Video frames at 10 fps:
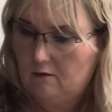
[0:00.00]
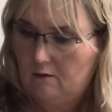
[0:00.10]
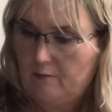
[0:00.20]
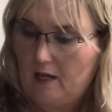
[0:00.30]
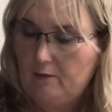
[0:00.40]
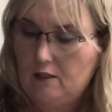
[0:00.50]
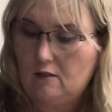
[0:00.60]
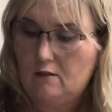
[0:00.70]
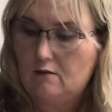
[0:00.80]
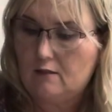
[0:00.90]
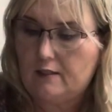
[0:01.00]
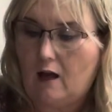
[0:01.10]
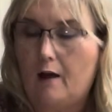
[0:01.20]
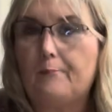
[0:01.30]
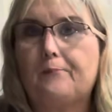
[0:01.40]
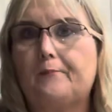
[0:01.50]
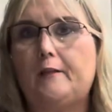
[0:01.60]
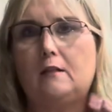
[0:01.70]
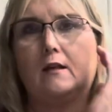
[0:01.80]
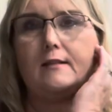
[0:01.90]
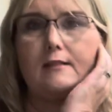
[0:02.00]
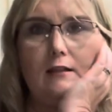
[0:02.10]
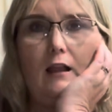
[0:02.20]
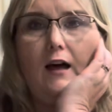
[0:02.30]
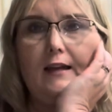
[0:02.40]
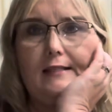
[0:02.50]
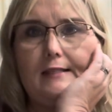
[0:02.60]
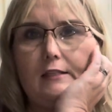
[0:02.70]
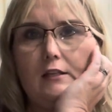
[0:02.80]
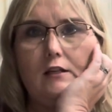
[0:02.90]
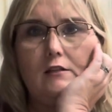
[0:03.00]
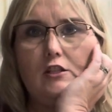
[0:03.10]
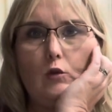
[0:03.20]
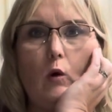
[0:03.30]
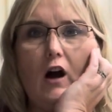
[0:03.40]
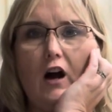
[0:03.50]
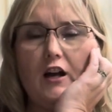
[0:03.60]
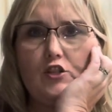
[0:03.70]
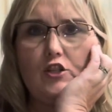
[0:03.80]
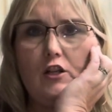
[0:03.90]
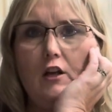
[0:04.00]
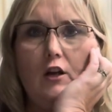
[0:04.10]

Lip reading: Maybe use sliced squash